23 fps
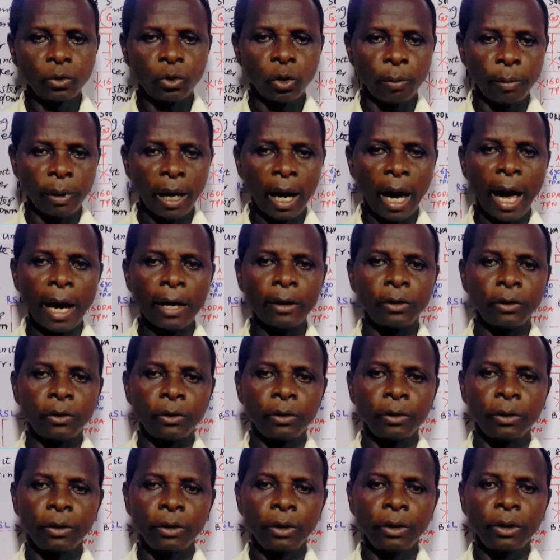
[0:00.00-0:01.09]
to be
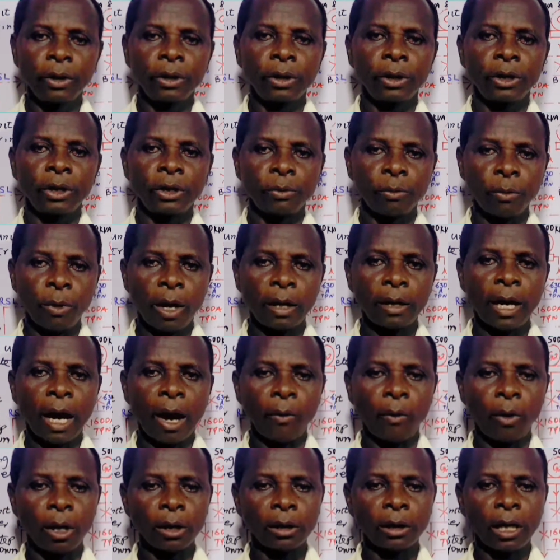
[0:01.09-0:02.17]
handled is more
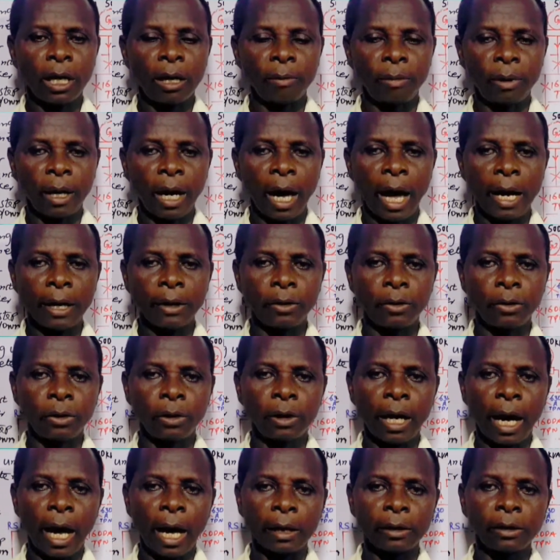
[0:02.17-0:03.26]
than what can be
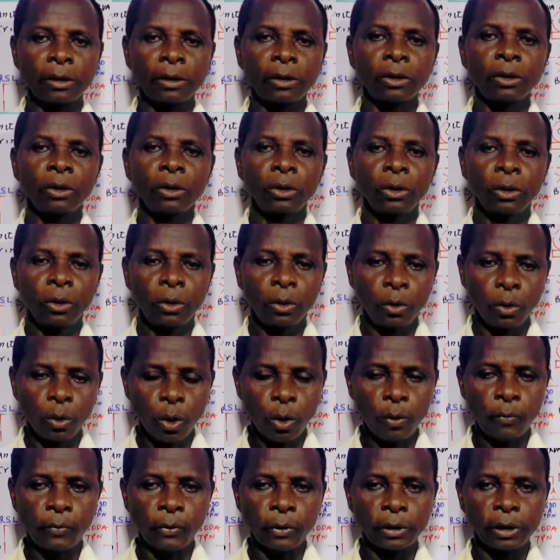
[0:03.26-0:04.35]
handled at
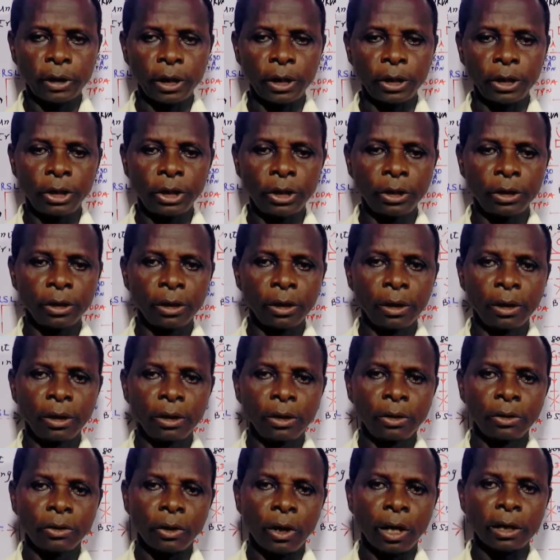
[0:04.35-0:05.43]
low voltage,
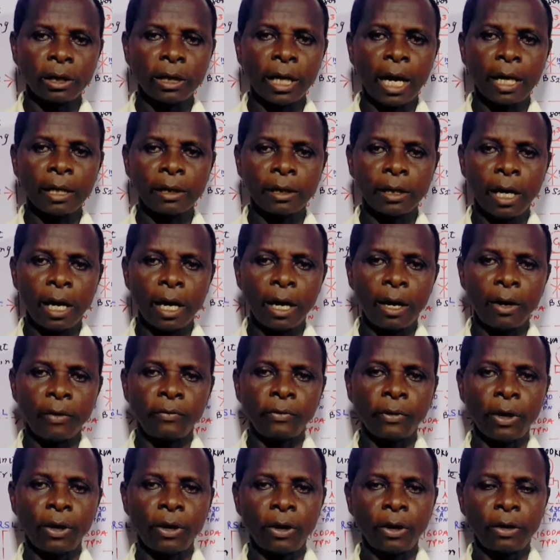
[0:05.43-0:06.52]
such as
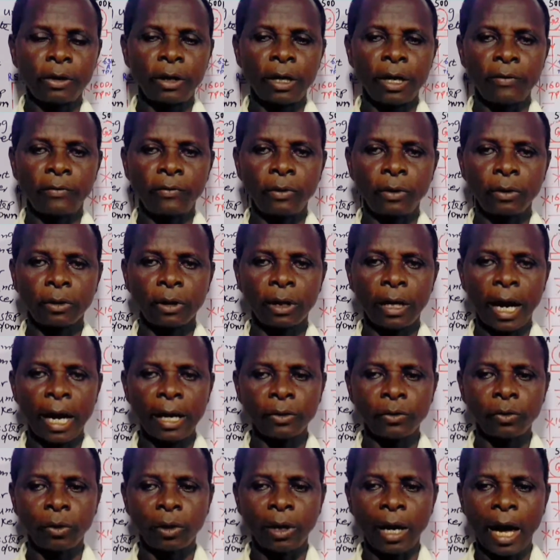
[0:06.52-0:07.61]
400 volt
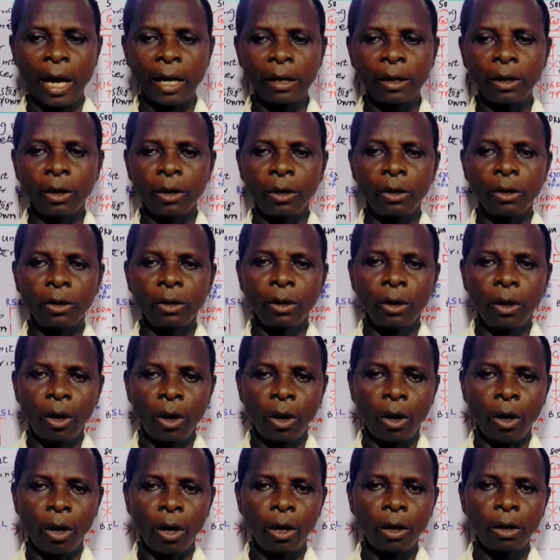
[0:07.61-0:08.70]
line to line
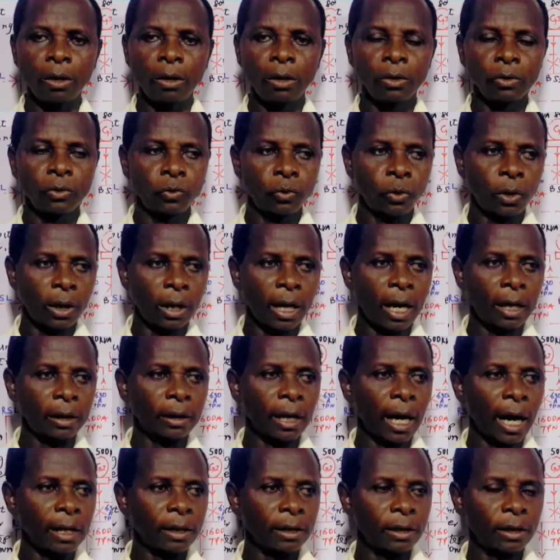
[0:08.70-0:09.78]
or
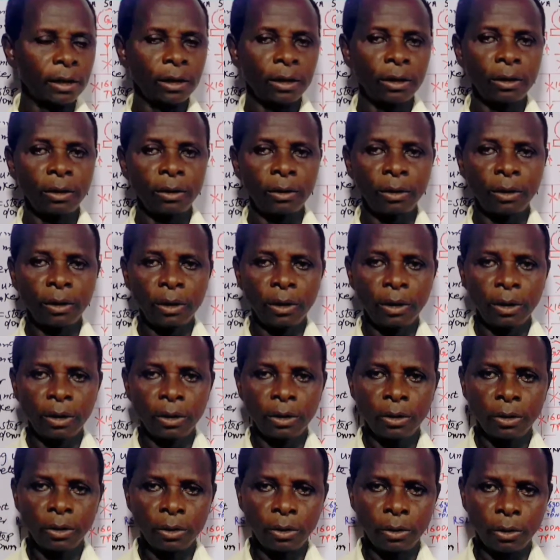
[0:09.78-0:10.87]

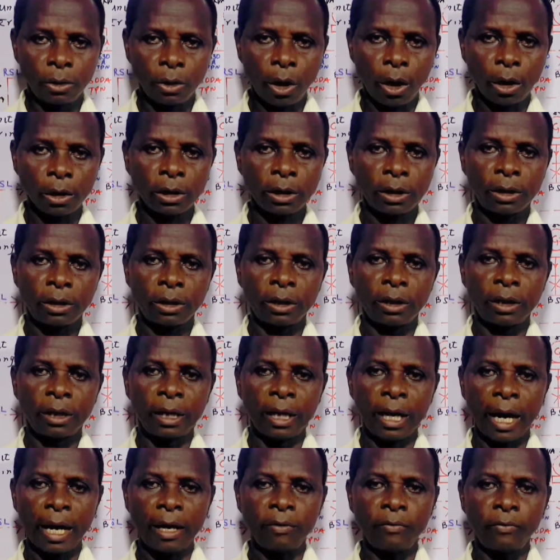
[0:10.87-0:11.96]

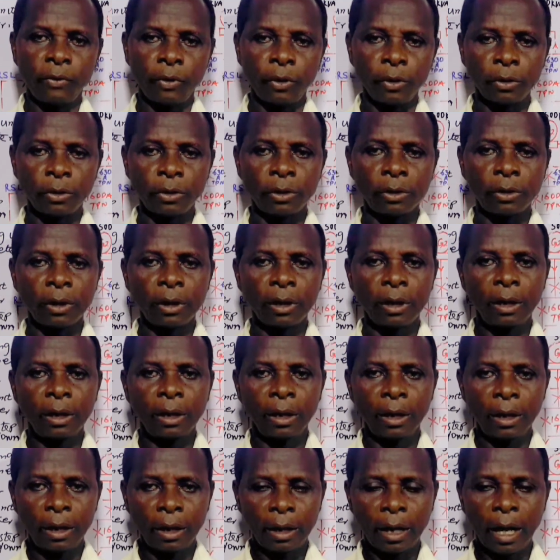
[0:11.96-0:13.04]
230.9 volts
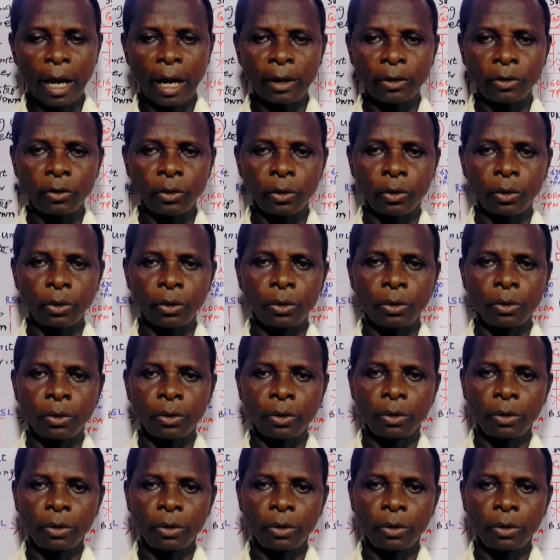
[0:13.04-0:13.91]
line to